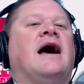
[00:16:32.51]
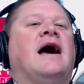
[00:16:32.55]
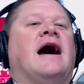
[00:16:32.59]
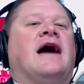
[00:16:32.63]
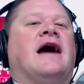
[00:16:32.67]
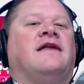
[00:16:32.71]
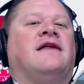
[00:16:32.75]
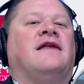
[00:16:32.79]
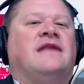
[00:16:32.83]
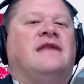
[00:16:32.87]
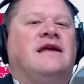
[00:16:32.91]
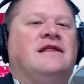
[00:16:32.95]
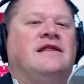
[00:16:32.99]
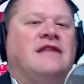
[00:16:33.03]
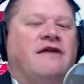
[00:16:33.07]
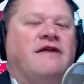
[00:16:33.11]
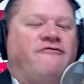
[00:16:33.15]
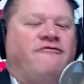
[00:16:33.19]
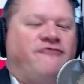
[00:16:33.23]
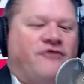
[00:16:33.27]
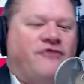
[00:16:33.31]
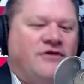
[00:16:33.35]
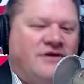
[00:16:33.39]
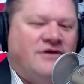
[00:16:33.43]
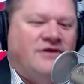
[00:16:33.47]
I think that
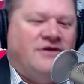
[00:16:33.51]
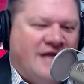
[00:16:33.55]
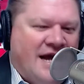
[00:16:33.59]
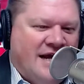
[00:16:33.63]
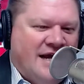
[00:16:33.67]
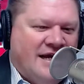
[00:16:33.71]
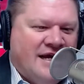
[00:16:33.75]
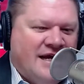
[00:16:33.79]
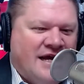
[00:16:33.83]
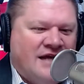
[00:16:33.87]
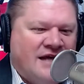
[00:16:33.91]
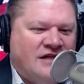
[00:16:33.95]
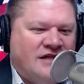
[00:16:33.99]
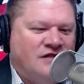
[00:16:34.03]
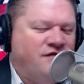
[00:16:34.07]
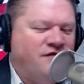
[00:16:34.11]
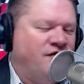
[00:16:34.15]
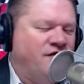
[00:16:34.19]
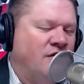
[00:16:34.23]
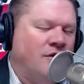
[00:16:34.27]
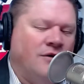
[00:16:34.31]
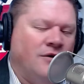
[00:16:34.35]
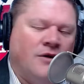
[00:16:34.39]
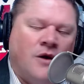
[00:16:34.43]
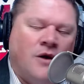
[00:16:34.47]
for decades,
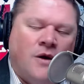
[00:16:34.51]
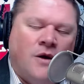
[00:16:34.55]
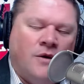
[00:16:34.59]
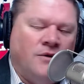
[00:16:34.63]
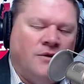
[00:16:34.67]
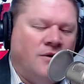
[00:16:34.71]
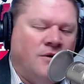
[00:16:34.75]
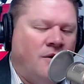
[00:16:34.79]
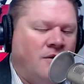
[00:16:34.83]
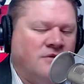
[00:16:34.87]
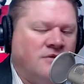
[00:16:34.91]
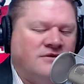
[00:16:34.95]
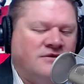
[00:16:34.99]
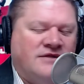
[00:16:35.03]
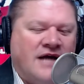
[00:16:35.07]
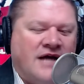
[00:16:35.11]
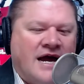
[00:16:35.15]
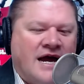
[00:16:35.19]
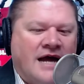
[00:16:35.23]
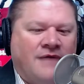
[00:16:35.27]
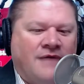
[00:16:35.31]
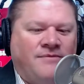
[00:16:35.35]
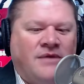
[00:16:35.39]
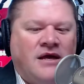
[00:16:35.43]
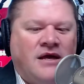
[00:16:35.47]
for a long, long
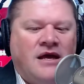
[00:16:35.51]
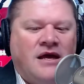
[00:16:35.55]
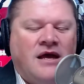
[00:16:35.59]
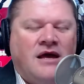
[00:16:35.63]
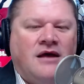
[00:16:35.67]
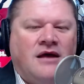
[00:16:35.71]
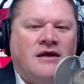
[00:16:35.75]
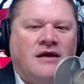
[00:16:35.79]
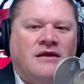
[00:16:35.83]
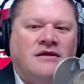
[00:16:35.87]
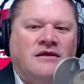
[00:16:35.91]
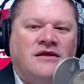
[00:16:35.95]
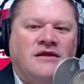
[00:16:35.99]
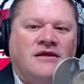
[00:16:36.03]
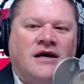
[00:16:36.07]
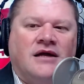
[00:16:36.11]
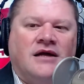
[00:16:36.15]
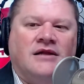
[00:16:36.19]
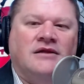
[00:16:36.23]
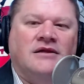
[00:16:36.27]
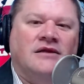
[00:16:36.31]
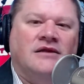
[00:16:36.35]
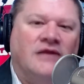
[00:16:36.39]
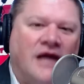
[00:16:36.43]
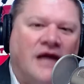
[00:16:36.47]
time,
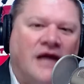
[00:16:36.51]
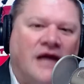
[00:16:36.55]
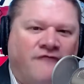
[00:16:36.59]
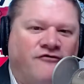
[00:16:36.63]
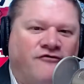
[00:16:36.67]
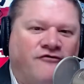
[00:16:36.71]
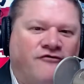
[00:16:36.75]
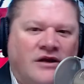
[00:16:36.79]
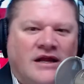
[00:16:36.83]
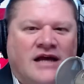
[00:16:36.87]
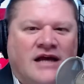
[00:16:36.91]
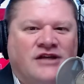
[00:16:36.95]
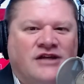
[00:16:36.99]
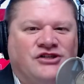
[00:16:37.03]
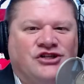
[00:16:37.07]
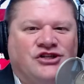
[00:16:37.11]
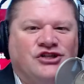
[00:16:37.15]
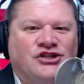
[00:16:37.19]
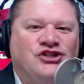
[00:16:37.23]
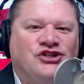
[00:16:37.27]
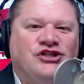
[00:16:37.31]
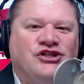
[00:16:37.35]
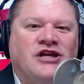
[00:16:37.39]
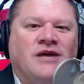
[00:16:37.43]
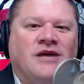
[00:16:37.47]
the love
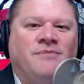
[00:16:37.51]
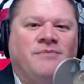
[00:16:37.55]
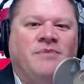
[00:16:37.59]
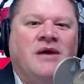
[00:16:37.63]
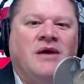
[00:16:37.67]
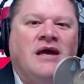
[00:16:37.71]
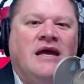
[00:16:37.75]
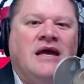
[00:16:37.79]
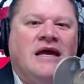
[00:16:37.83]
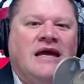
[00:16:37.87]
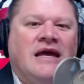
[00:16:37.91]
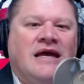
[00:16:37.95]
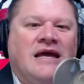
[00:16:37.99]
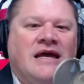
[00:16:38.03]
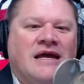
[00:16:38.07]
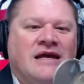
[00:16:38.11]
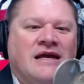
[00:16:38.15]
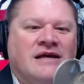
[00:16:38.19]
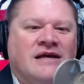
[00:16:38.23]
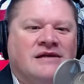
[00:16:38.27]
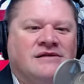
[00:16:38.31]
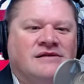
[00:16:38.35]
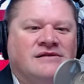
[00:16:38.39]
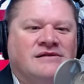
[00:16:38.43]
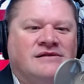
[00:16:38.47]
relationship
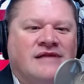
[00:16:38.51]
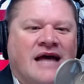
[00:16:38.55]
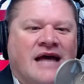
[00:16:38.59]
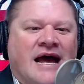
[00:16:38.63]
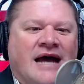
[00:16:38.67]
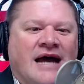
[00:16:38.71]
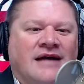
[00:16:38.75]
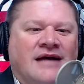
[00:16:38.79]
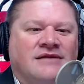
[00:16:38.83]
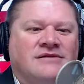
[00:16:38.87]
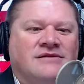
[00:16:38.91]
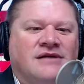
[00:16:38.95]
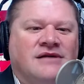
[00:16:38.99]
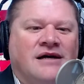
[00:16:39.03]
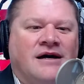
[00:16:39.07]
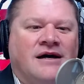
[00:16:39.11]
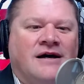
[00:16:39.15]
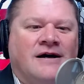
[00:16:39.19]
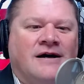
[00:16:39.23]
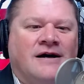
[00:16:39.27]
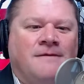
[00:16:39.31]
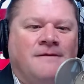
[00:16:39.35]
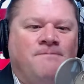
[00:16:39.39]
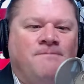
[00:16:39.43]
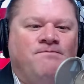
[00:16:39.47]
is that
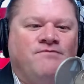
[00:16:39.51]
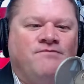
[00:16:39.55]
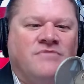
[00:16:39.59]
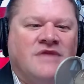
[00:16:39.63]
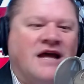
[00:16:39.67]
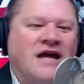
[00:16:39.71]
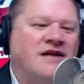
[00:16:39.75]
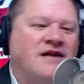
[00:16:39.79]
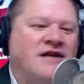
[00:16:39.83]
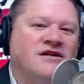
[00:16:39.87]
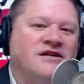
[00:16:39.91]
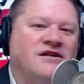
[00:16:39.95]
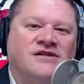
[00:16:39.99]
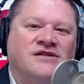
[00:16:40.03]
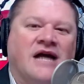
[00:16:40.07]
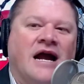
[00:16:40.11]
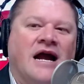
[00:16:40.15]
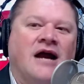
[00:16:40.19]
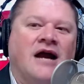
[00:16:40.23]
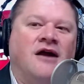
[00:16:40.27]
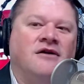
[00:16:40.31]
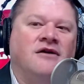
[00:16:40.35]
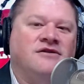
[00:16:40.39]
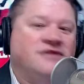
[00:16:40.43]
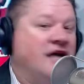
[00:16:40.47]
that
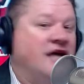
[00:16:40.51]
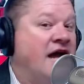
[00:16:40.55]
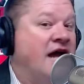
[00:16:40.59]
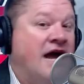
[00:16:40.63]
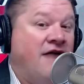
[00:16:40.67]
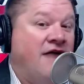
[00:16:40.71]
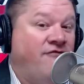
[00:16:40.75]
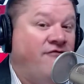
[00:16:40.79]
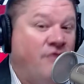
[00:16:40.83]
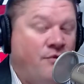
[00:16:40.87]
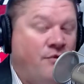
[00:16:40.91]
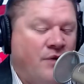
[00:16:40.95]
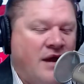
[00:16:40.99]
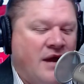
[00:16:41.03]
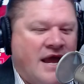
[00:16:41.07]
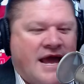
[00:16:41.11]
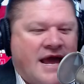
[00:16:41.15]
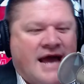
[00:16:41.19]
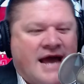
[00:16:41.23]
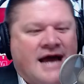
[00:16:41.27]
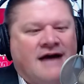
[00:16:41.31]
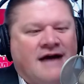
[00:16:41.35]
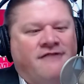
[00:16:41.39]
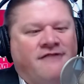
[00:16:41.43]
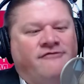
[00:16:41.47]
desire to have what we
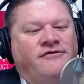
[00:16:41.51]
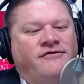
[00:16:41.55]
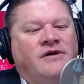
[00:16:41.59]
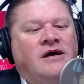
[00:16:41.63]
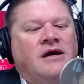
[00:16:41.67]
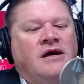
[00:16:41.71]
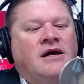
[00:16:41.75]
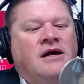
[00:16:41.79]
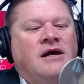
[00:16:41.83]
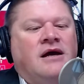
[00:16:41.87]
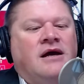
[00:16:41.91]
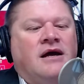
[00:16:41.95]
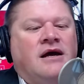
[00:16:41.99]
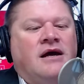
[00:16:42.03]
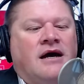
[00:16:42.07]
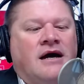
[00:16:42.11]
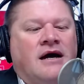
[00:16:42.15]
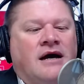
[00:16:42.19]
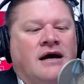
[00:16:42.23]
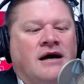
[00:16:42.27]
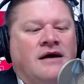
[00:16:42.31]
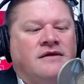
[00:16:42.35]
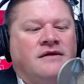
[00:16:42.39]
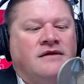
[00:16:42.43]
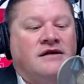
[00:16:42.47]
have,
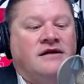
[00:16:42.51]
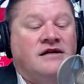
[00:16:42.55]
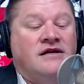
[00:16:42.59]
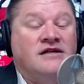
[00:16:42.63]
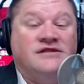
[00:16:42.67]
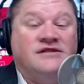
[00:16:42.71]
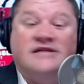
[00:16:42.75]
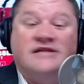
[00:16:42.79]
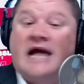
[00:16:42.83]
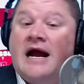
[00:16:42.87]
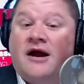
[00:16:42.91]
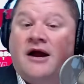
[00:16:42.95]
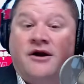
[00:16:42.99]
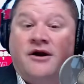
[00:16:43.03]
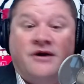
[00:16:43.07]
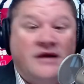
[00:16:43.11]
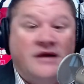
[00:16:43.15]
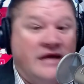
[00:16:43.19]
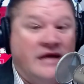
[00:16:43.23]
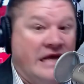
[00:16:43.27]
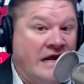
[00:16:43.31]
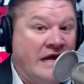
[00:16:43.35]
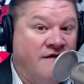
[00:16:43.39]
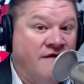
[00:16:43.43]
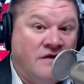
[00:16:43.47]
the desire to
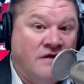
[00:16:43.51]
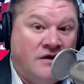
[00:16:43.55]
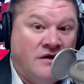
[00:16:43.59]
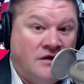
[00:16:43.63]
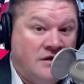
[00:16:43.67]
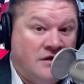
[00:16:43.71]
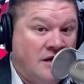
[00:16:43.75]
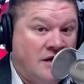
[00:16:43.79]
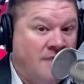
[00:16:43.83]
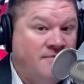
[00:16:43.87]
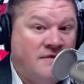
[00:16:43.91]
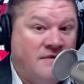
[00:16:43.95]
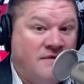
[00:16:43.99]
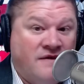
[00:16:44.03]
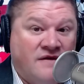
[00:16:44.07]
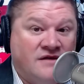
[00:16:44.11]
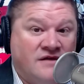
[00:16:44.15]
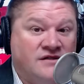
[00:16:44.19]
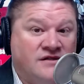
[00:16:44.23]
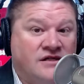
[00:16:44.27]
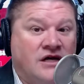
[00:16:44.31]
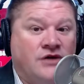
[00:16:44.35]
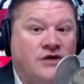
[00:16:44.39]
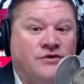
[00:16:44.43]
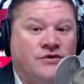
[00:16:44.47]
even come to
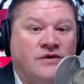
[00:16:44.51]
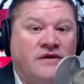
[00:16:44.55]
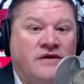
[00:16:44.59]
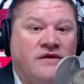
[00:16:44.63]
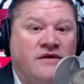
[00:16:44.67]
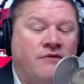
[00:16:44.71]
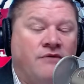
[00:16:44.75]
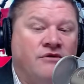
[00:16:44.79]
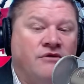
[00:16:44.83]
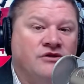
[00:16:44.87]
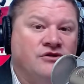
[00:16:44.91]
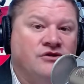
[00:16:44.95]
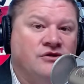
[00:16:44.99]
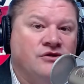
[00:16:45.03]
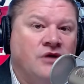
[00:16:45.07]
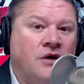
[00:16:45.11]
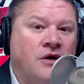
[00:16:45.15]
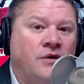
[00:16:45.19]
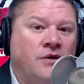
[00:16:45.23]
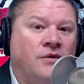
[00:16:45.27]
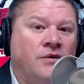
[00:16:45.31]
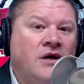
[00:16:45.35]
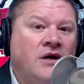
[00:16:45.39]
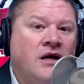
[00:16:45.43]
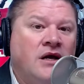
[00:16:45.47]
this country. There is
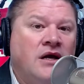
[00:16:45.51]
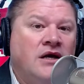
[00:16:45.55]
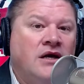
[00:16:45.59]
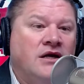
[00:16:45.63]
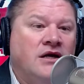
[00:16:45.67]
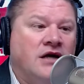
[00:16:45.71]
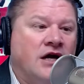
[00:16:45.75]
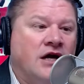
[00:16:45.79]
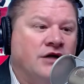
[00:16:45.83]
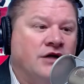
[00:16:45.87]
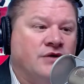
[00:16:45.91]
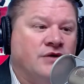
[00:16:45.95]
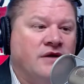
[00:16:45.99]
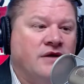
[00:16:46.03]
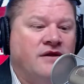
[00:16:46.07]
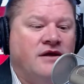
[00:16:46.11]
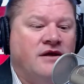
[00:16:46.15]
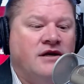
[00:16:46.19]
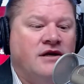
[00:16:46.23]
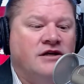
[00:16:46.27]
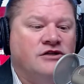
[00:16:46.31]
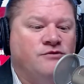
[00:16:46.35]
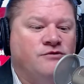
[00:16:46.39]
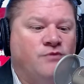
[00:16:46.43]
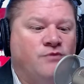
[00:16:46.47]
no country
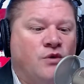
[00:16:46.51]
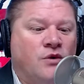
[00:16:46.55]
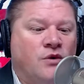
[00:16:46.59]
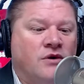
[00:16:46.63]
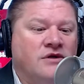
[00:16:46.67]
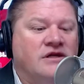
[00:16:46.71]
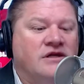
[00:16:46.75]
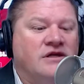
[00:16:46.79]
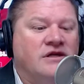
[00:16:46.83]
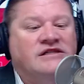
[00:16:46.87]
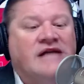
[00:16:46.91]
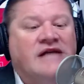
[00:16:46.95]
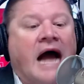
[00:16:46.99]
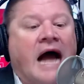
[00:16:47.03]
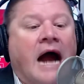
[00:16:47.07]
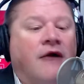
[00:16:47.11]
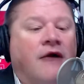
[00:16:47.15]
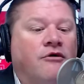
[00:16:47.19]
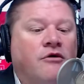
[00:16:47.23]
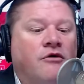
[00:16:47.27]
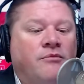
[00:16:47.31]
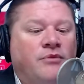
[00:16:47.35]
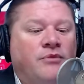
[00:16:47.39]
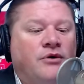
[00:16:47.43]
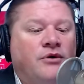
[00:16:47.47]
that is more
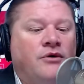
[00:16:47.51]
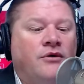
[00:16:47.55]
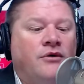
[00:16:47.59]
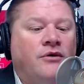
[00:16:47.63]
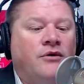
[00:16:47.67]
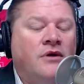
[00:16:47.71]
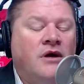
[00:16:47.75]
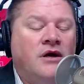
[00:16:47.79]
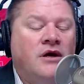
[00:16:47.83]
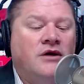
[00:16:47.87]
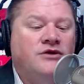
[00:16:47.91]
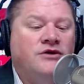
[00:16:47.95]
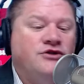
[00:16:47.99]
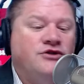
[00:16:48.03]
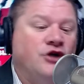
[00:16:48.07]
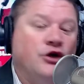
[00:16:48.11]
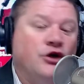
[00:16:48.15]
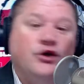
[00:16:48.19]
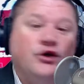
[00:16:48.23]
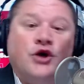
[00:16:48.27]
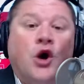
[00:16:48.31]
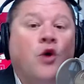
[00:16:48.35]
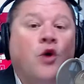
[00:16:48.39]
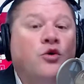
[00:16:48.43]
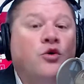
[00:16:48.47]
desirable to
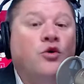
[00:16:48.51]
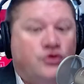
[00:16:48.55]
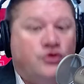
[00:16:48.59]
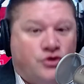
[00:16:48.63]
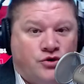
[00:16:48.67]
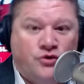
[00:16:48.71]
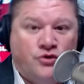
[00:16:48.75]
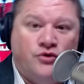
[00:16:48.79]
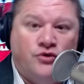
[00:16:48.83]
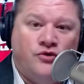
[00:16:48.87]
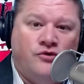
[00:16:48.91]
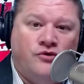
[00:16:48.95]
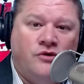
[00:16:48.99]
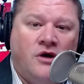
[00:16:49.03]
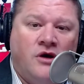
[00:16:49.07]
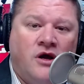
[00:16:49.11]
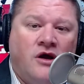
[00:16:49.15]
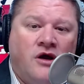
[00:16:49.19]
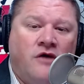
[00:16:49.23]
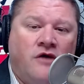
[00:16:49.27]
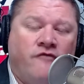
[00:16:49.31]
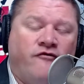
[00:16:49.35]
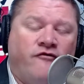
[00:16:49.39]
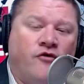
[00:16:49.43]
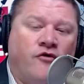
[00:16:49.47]
go to
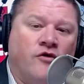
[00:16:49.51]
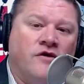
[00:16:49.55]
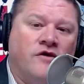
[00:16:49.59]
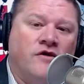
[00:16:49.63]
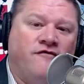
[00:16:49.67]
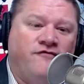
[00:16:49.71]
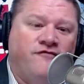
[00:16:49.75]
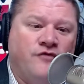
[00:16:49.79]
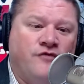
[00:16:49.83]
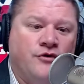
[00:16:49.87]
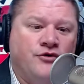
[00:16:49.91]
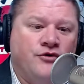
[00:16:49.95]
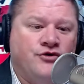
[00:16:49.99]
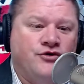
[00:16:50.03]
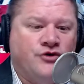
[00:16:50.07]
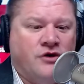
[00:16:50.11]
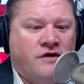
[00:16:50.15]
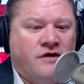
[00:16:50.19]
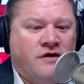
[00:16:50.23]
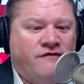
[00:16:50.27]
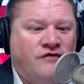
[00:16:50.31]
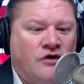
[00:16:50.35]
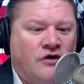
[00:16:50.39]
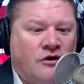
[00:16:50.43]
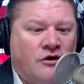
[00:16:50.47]
for the future
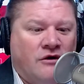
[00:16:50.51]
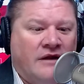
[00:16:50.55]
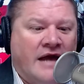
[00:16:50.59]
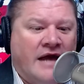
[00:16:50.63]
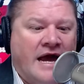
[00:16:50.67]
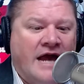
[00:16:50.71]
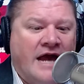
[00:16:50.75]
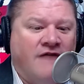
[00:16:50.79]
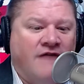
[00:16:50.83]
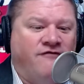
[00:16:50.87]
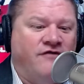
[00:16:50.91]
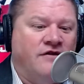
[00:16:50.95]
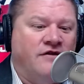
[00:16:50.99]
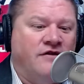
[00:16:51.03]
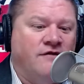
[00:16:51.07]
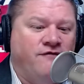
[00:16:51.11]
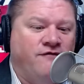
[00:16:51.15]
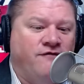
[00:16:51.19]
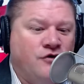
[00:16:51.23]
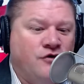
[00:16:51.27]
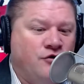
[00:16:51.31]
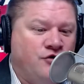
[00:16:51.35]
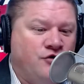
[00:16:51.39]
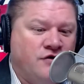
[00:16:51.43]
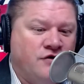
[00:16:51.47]
of your life and the
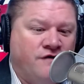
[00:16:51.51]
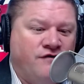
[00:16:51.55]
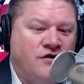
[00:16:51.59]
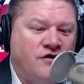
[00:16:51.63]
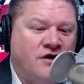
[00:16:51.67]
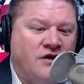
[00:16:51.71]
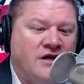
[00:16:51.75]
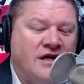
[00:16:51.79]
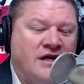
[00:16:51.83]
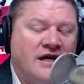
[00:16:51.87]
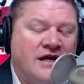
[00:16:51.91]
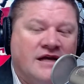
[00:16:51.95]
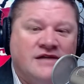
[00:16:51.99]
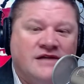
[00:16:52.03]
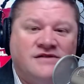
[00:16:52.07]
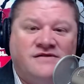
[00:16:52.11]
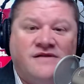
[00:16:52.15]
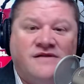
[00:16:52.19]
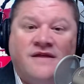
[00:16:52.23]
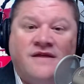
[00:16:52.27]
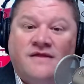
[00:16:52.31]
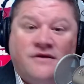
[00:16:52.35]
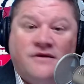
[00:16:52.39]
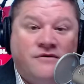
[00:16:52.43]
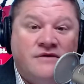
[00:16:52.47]
future of your
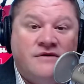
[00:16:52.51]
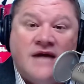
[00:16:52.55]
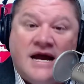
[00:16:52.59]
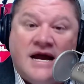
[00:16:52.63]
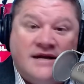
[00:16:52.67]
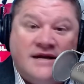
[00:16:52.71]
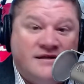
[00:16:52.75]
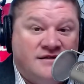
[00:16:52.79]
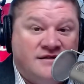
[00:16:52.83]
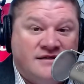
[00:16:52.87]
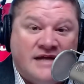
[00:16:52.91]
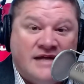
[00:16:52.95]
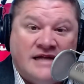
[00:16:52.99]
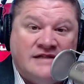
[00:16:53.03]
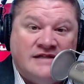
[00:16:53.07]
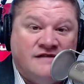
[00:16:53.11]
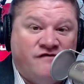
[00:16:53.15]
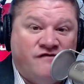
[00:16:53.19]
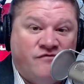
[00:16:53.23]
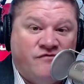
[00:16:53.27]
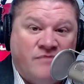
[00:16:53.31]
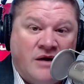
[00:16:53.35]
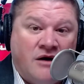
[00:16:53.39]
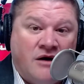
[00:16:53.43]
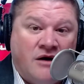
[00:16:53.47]
kids than the United States
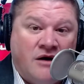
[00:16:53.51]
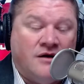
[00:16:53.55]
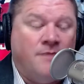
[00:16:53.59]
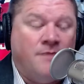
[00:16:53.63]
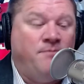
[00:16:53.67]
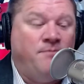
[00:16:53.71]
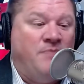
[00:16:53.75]
of America.